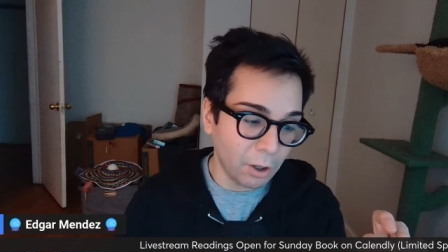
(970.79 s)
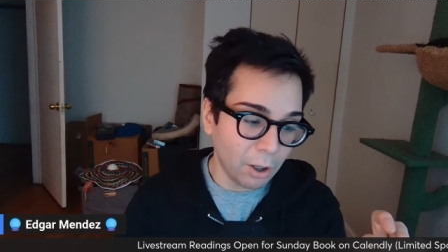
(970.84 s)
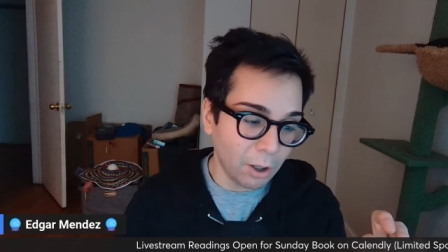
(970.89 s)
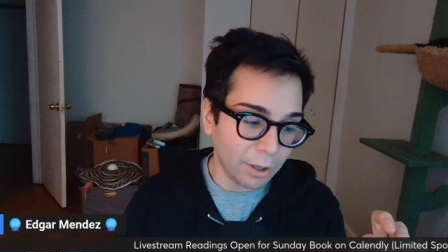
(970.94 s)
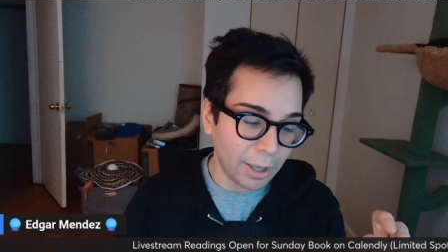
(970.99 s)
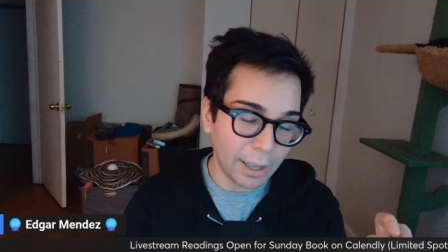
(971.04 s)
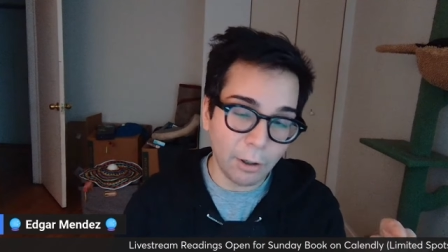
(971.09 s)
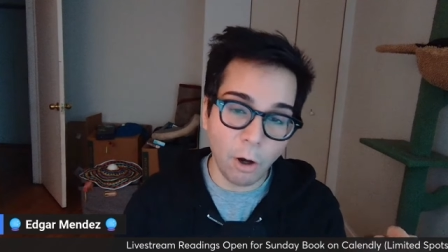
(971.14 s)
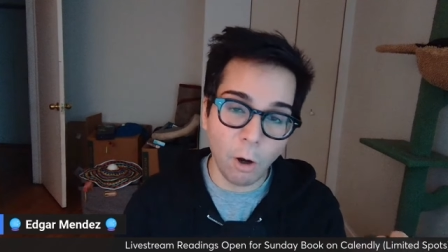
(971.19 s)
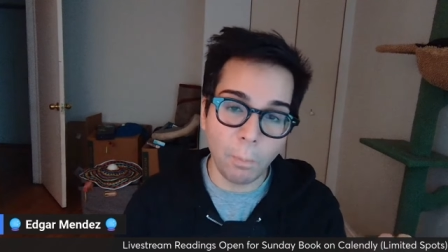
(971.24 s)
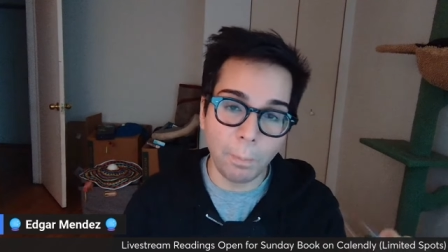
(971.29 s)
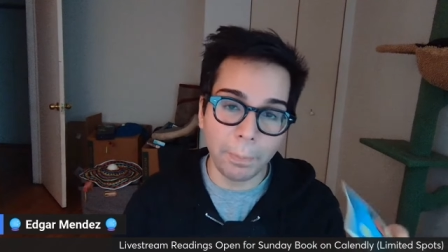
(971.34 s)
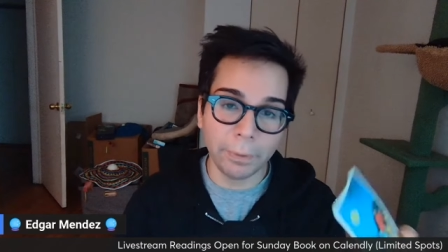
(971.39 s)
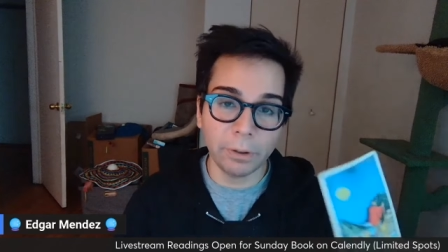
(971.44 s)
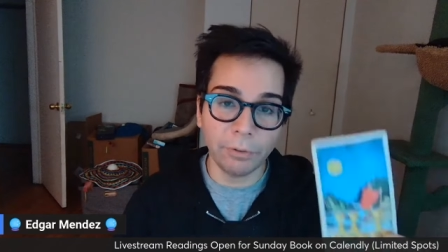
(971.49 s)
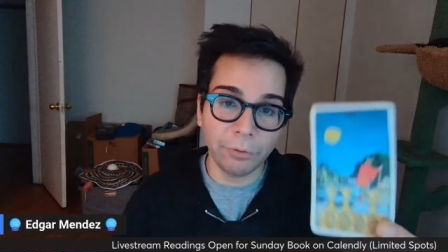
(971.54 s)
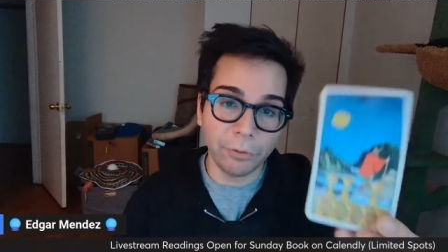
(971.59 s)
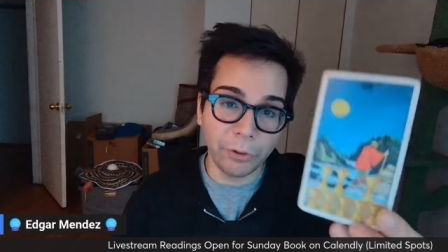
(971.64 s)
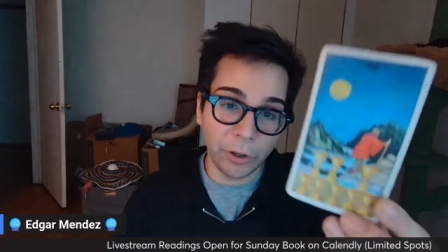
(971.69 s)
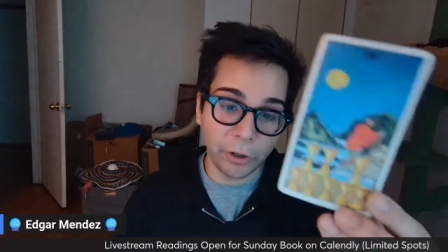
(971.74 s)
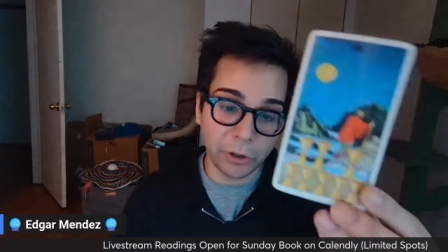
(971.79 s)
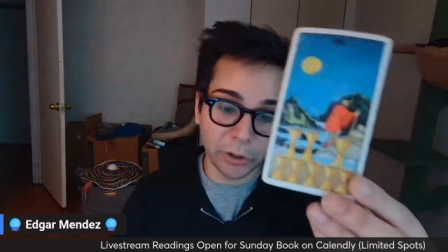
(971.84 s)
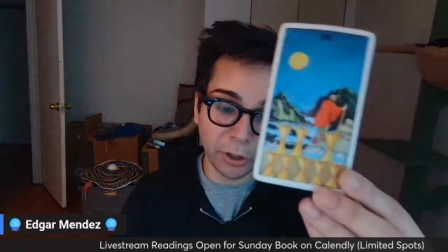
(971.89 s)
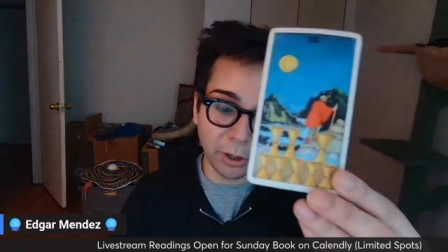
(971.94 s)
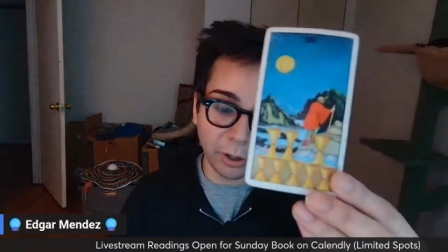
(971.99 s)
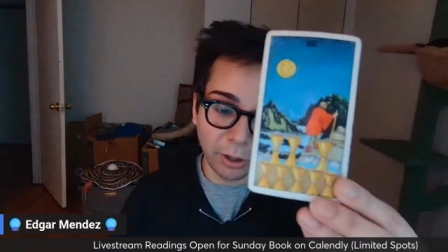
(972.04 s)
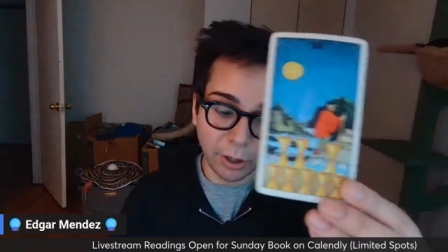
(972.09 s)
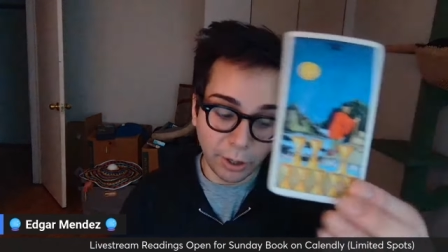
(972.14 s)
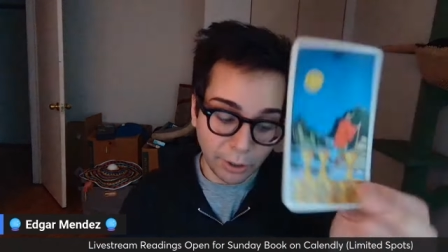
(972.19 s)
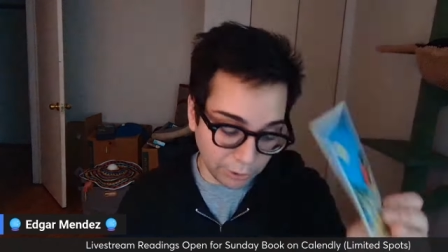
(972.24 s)
a lot of hope in the
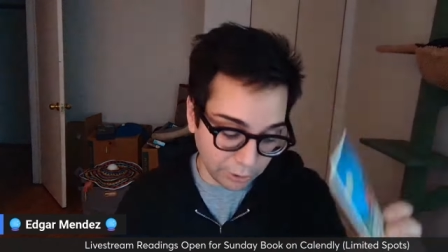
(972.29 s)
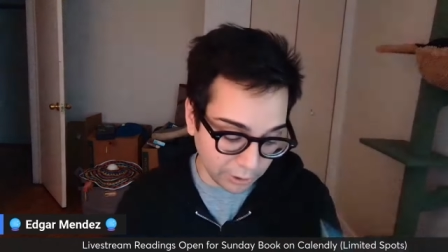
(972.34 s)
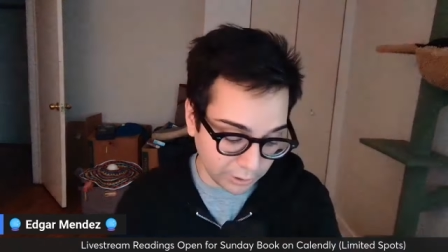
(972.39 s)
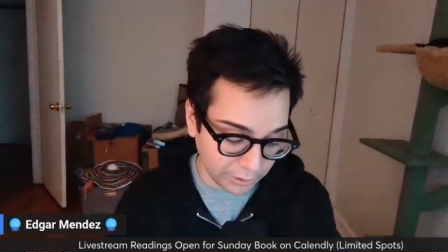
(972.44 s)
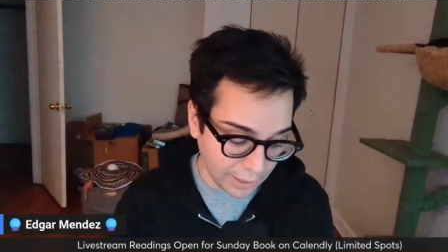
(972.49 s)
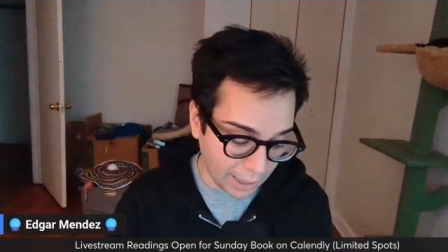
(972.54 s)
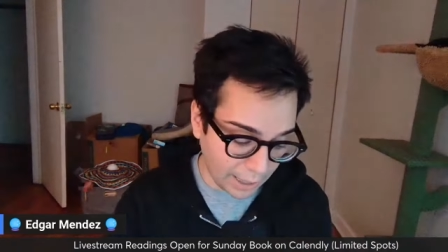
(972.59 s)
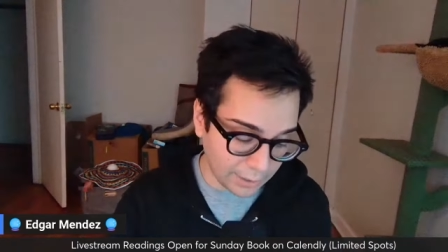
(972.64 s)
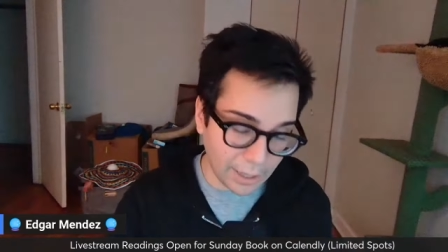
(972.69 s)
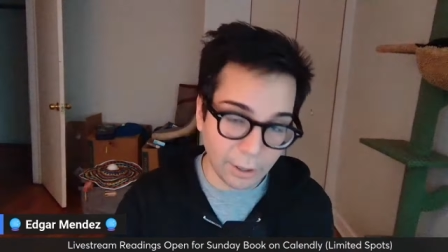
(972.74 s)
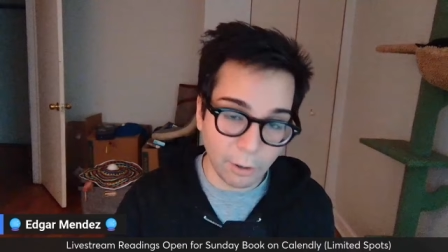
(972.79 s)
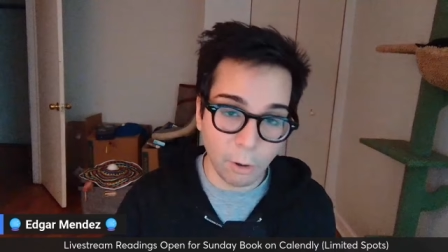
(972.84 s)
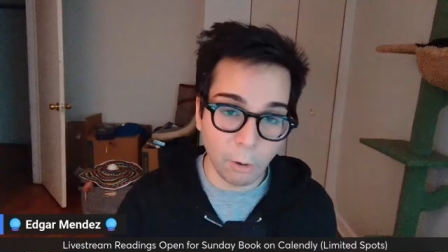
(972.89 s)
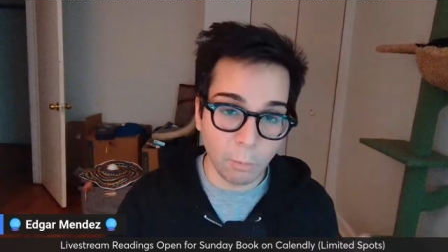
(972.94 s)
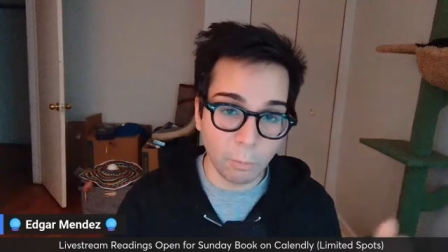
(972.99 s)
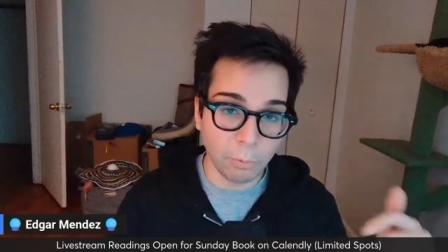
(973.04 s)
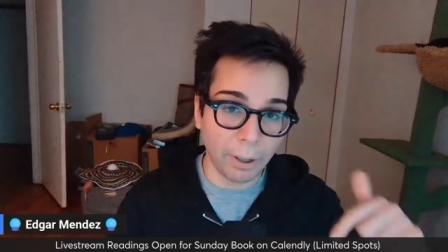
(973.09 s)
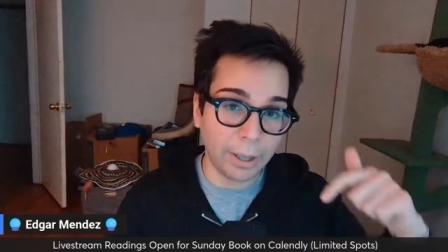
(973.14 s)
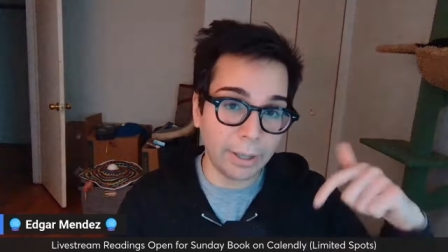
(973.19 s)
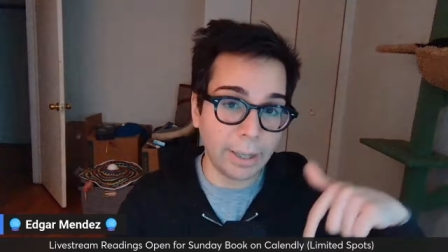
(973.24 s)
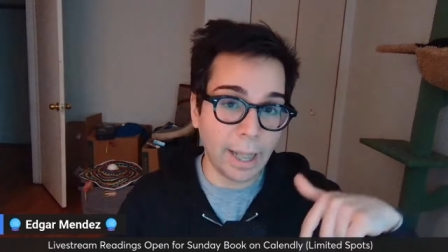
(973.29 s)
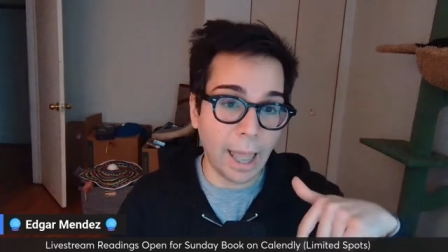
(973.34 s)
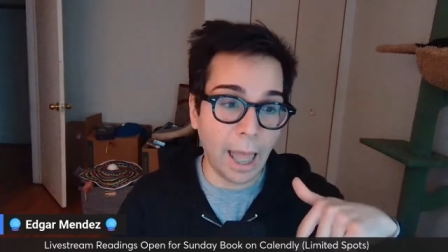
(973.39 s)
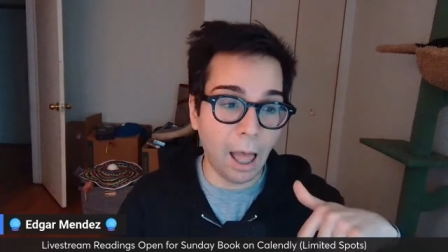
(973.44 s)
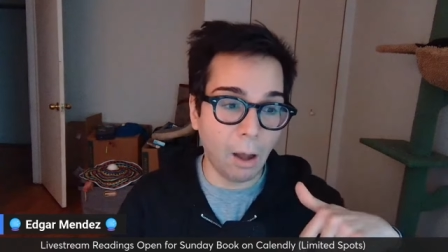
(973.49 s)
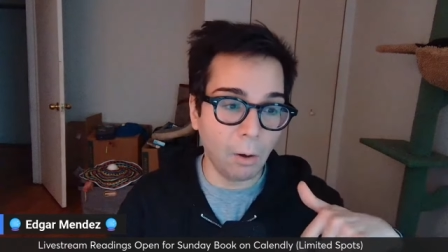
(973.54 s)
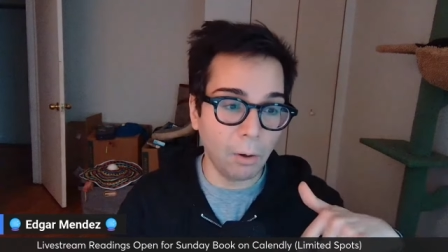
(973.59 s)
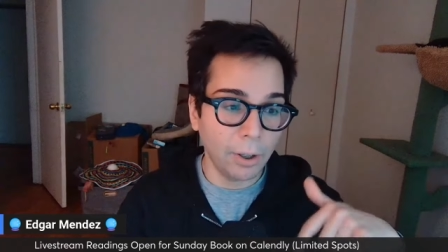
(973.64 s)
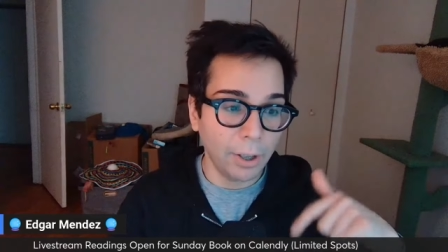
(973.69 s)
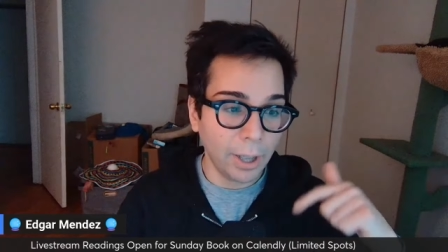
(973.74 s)
future. There's just not a lot of hope right
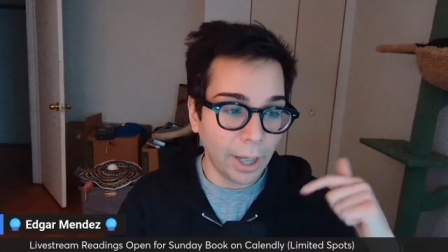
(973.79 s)
now.